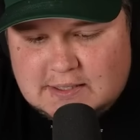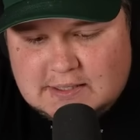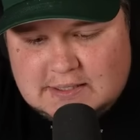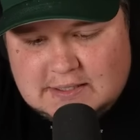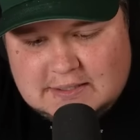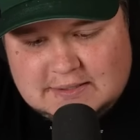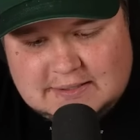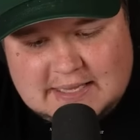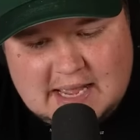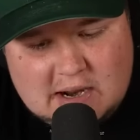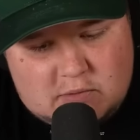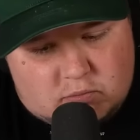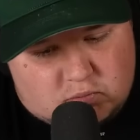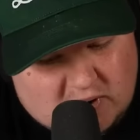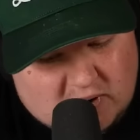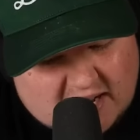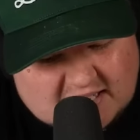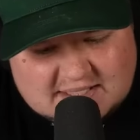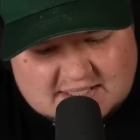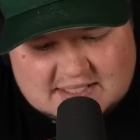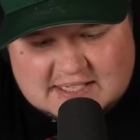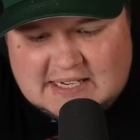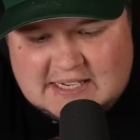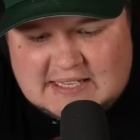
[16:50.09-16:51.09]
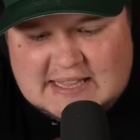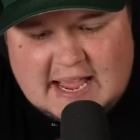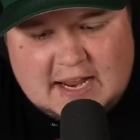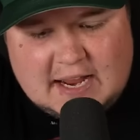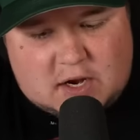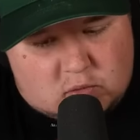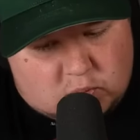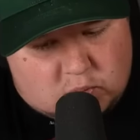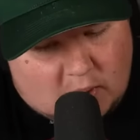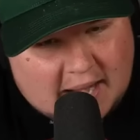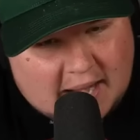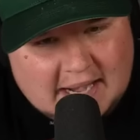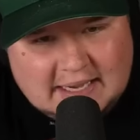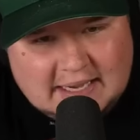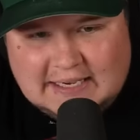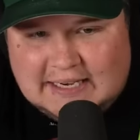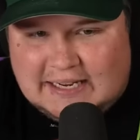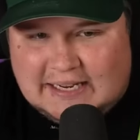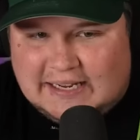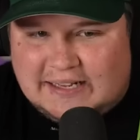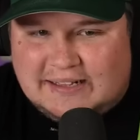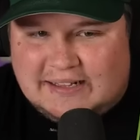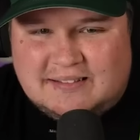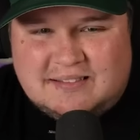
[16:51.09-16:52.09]
that wrestling, that
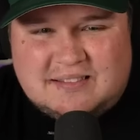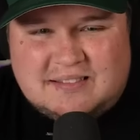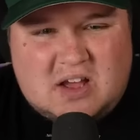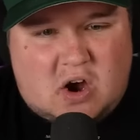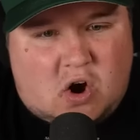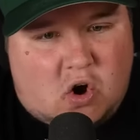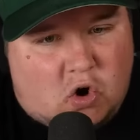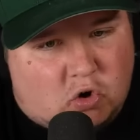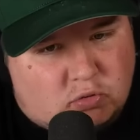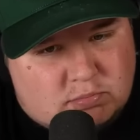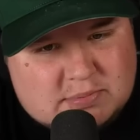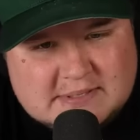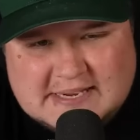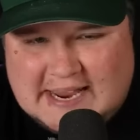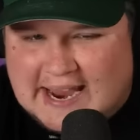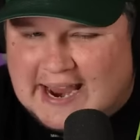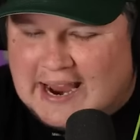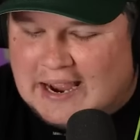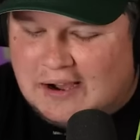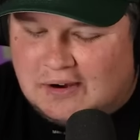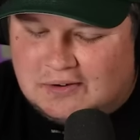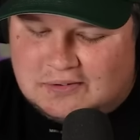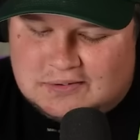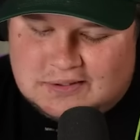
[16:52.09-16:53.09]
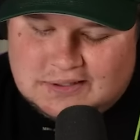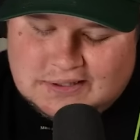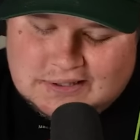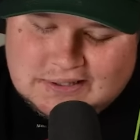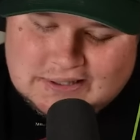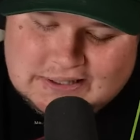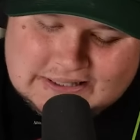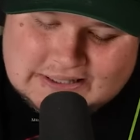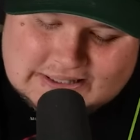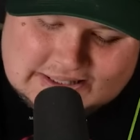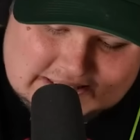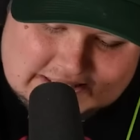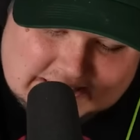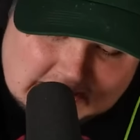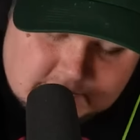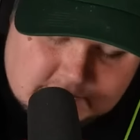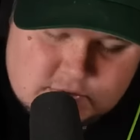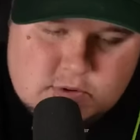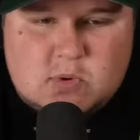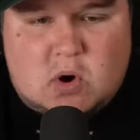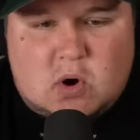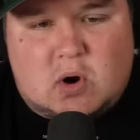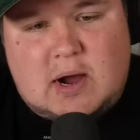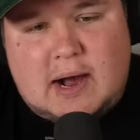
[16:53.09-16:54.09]
grinding, the hometown. Give me
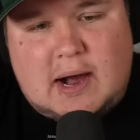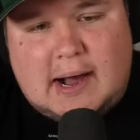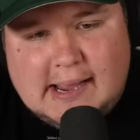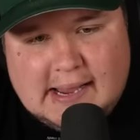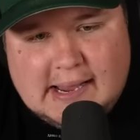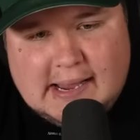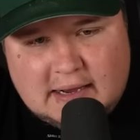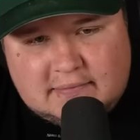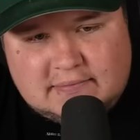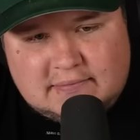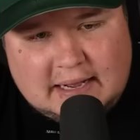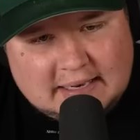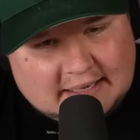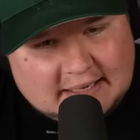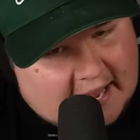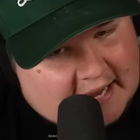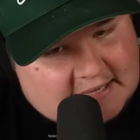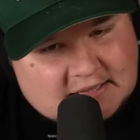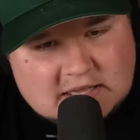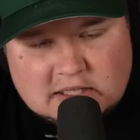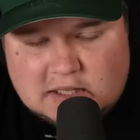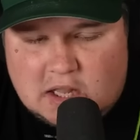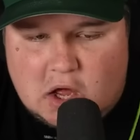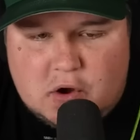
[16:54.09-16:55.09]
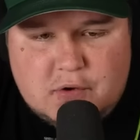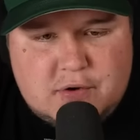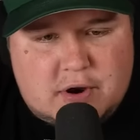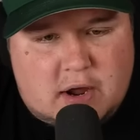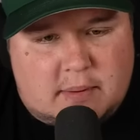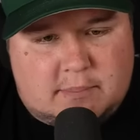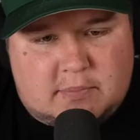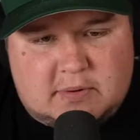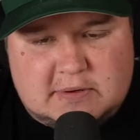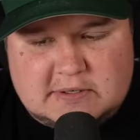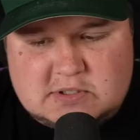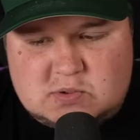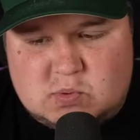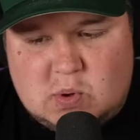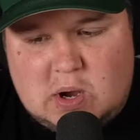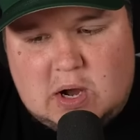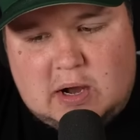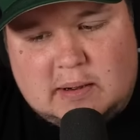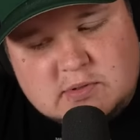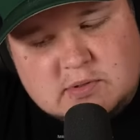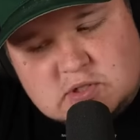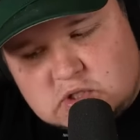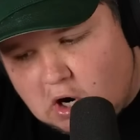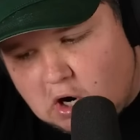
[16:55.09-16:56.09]
Mokaev. I like the low number as well.
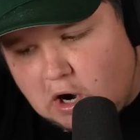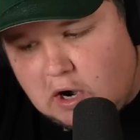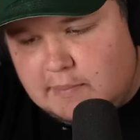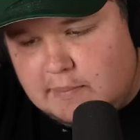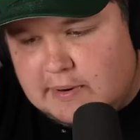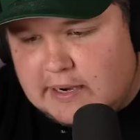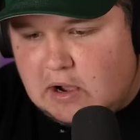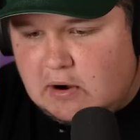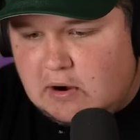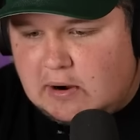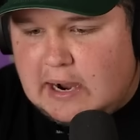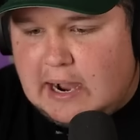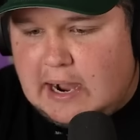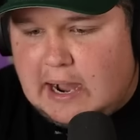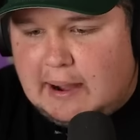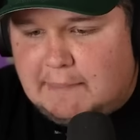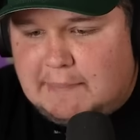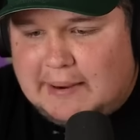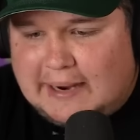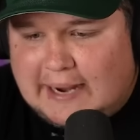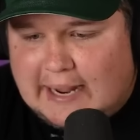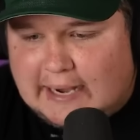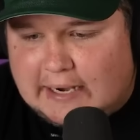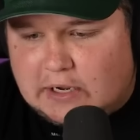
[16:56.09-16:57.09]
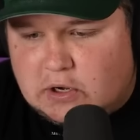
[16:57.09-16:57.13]
I'm sorry, Manel Kape. I got to go